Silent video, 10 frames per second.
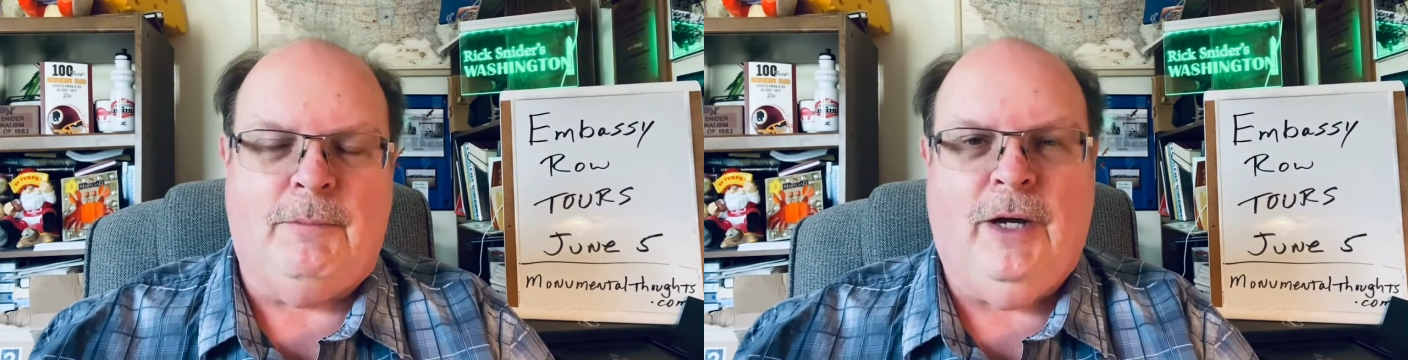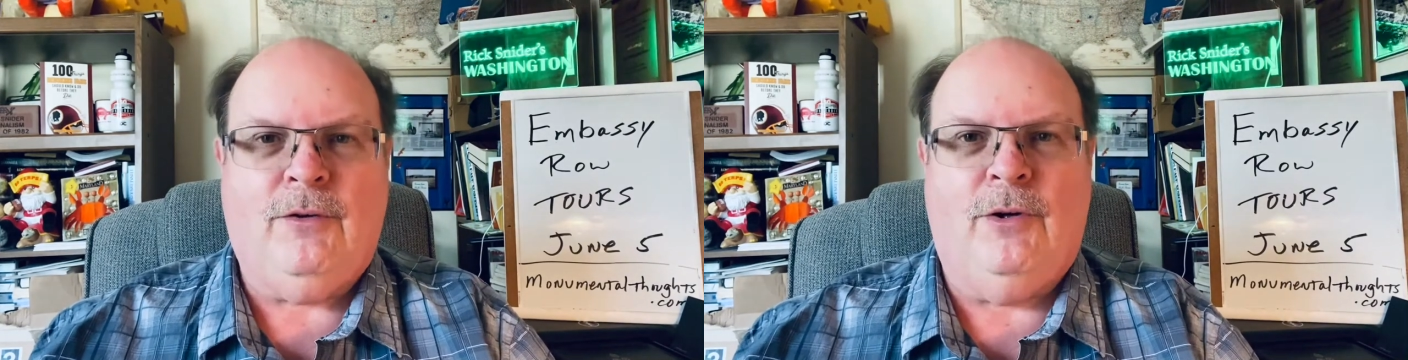
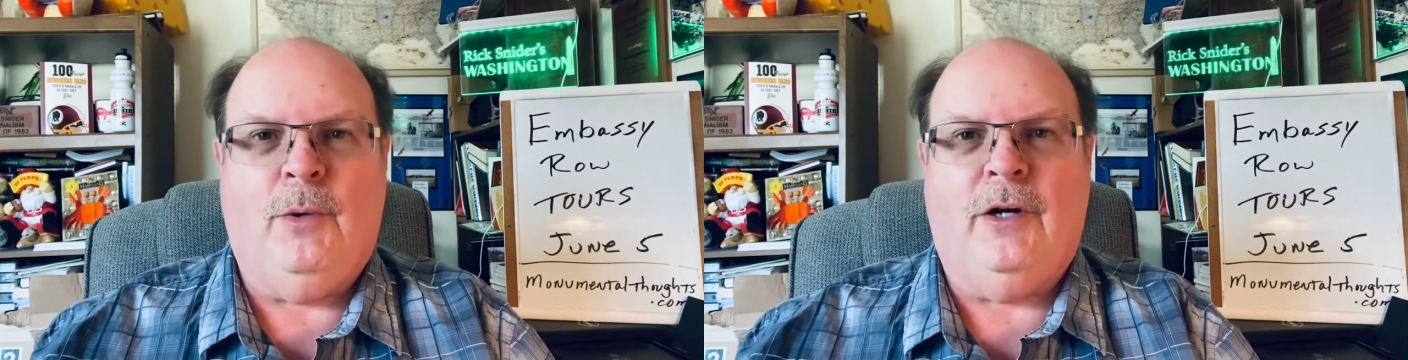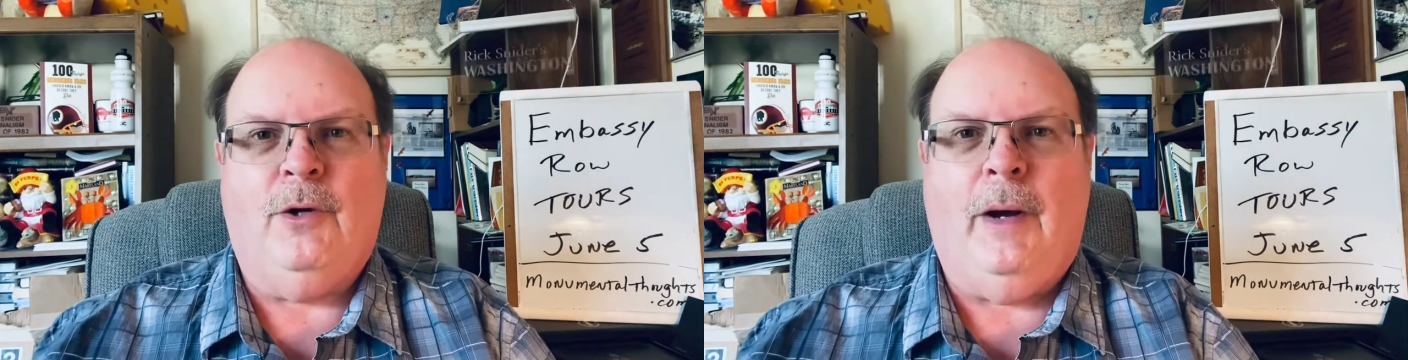I'm not going to
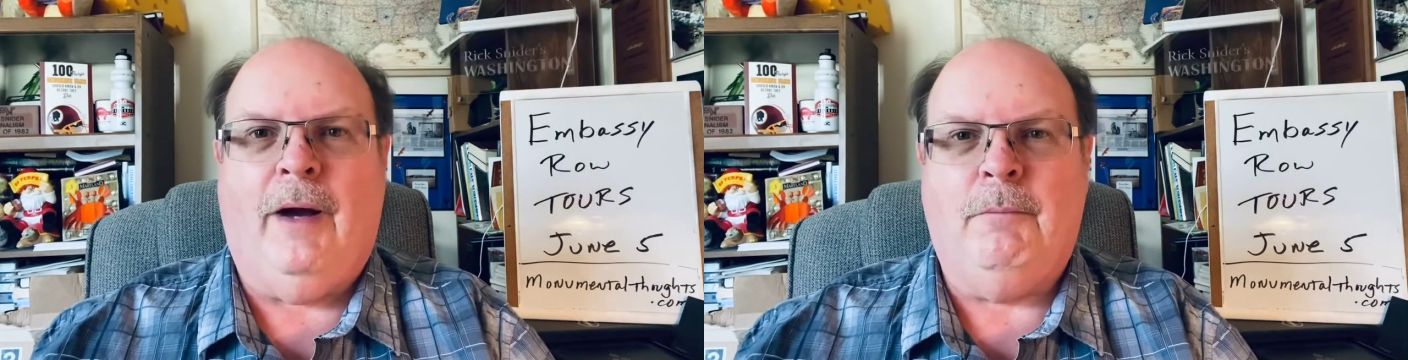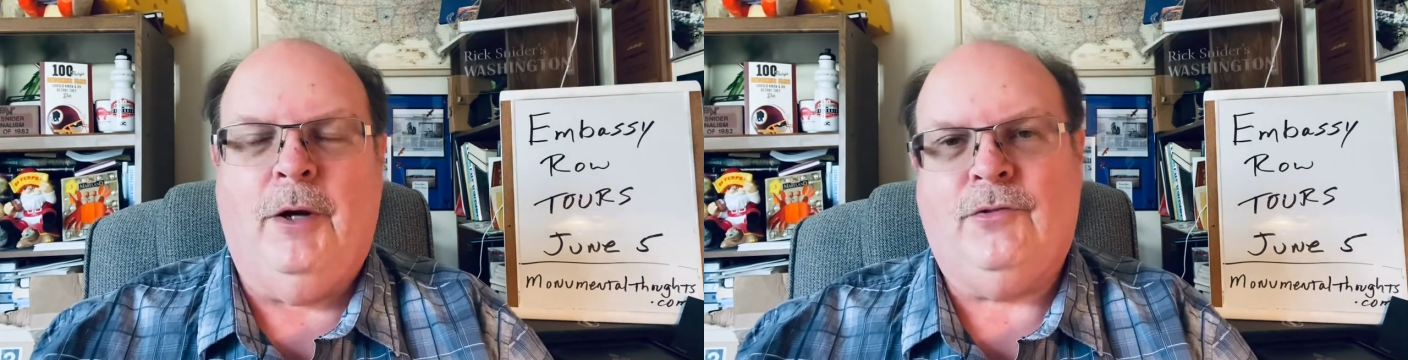wear you
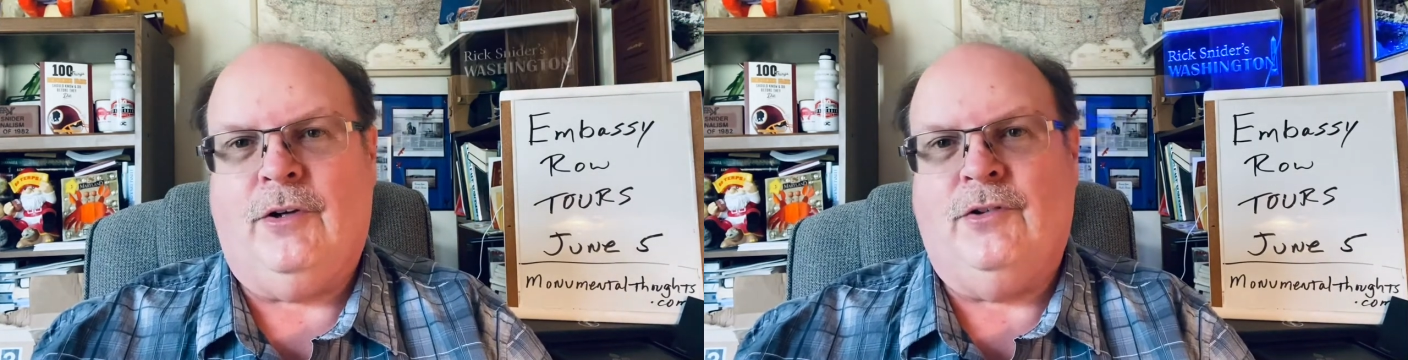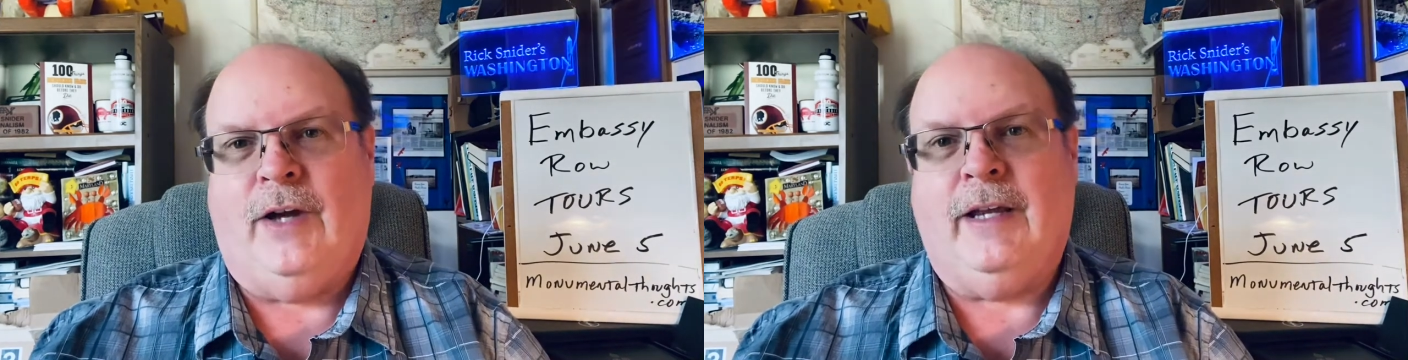out mostly
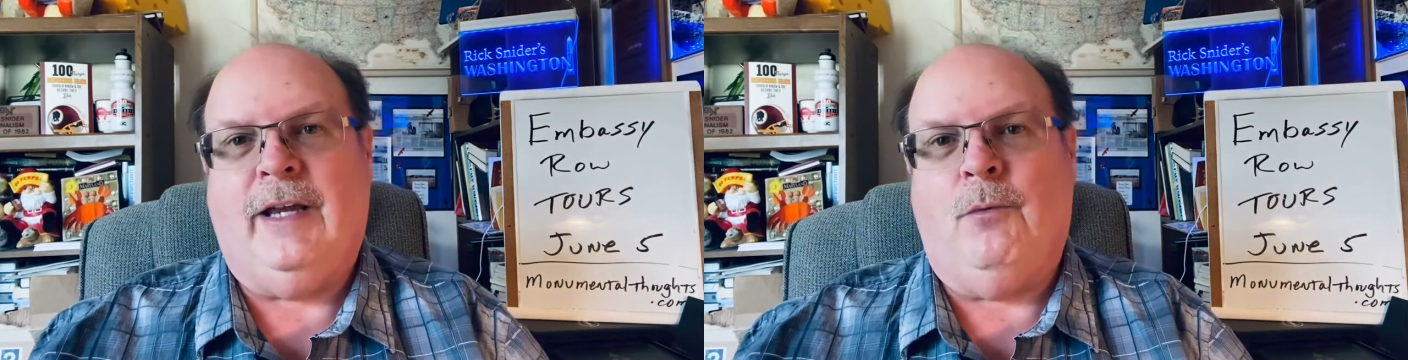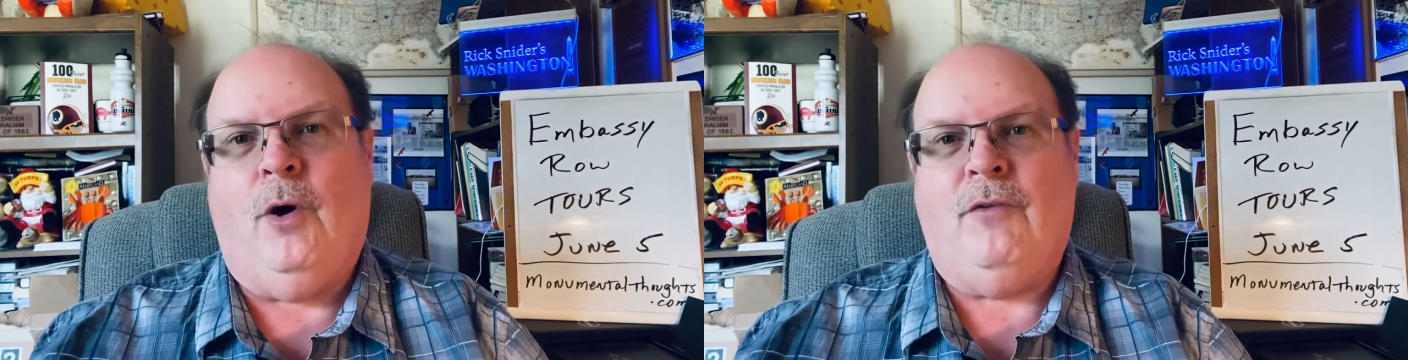because I
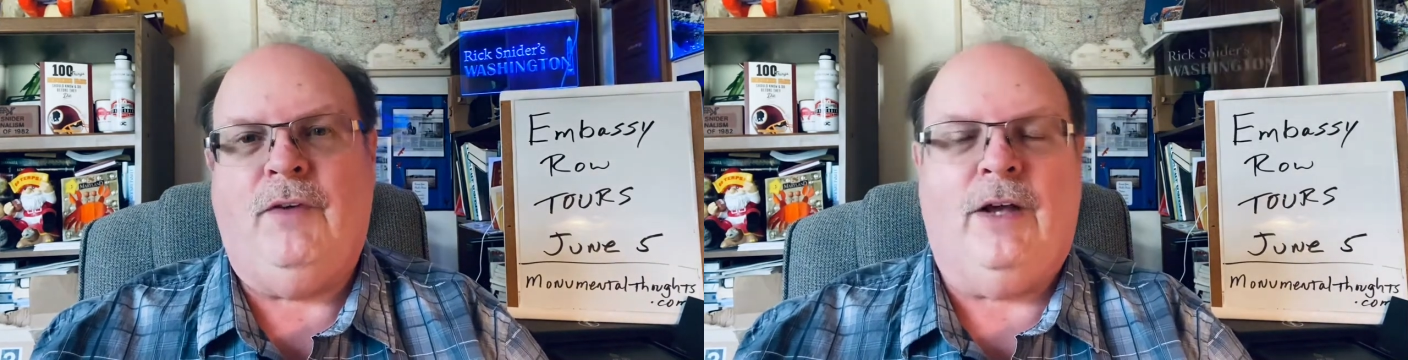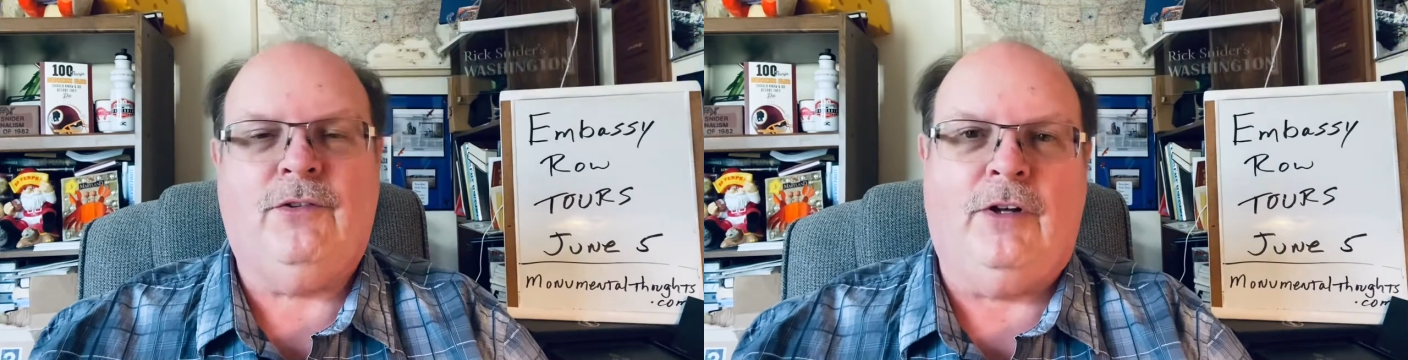can't walk
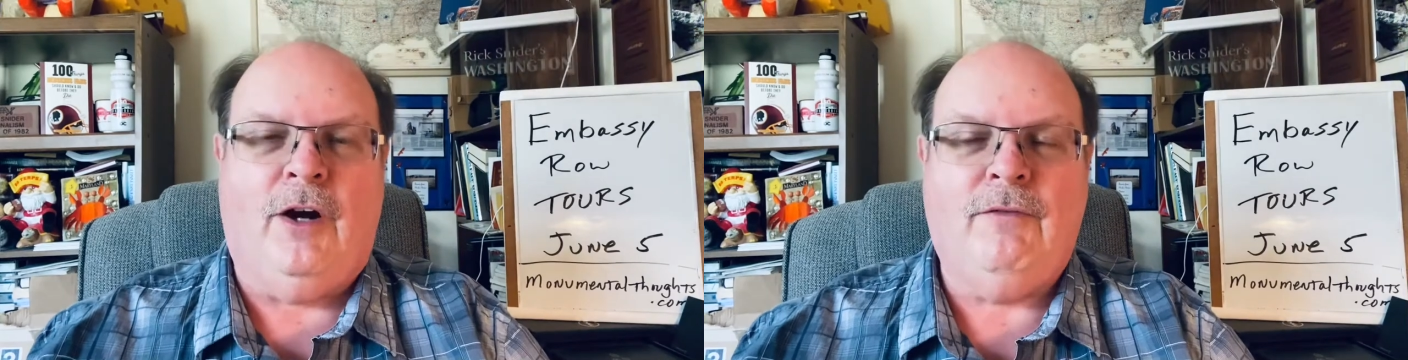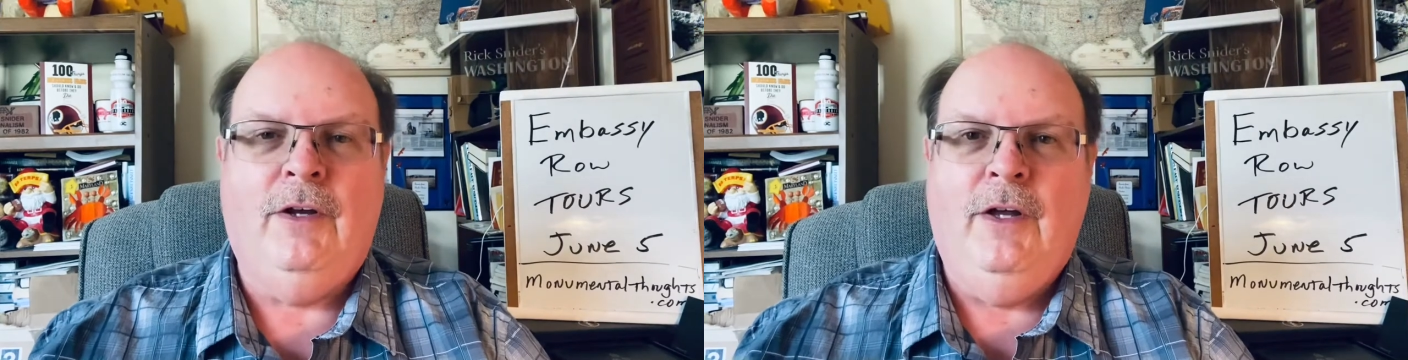fast enough.